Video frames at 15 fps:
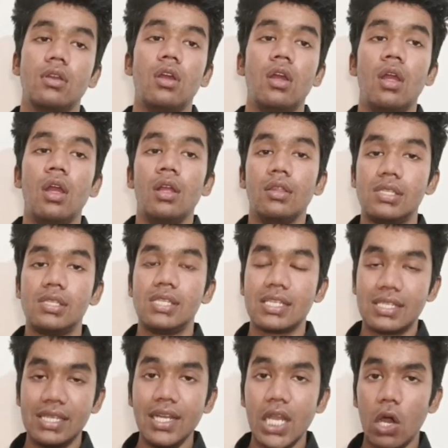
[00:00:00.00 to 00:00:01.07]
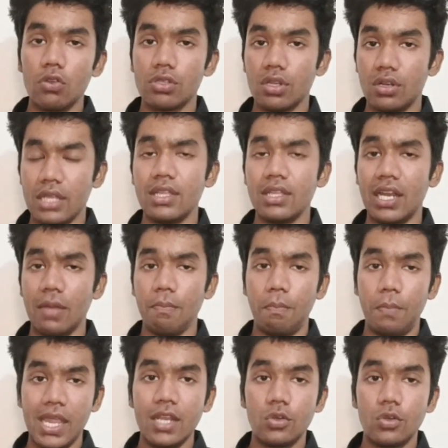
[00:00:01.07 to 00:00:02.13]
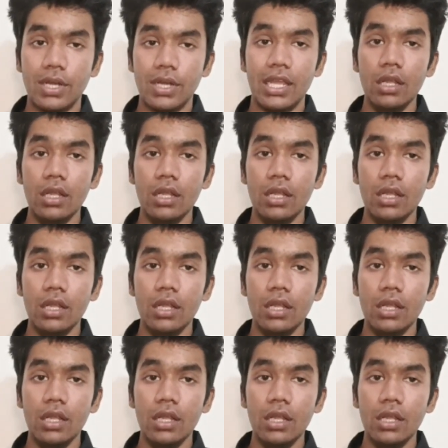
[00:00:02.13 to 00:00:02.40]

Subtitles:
The 16,000 rent that I'm paying today,